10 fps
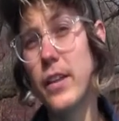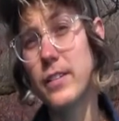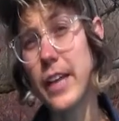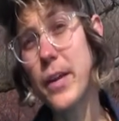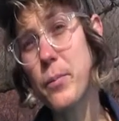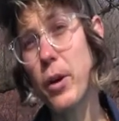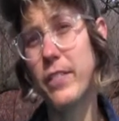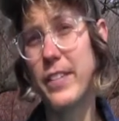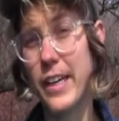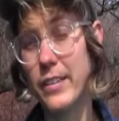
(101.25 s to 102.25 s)
The second
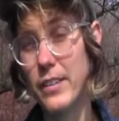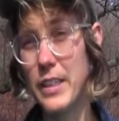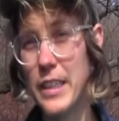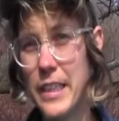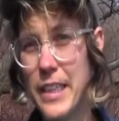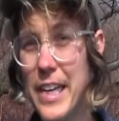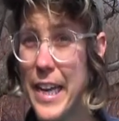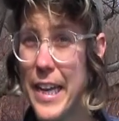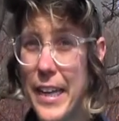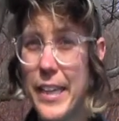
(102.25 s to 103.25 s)
part of the activity
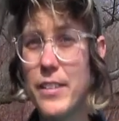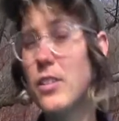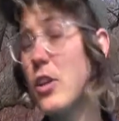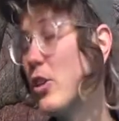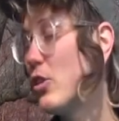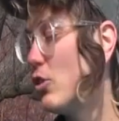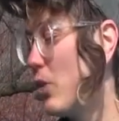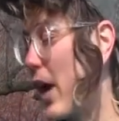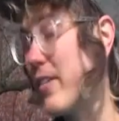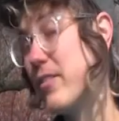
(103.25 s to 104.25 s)
is
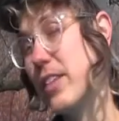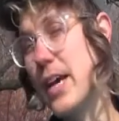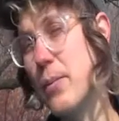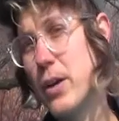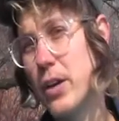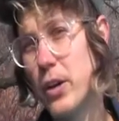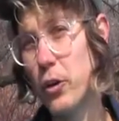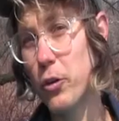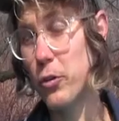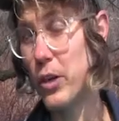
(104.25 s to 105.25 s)
to have them
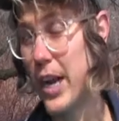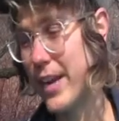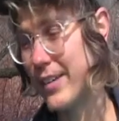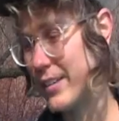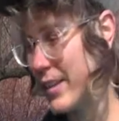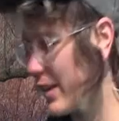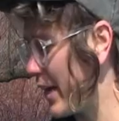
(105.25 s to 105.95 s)
create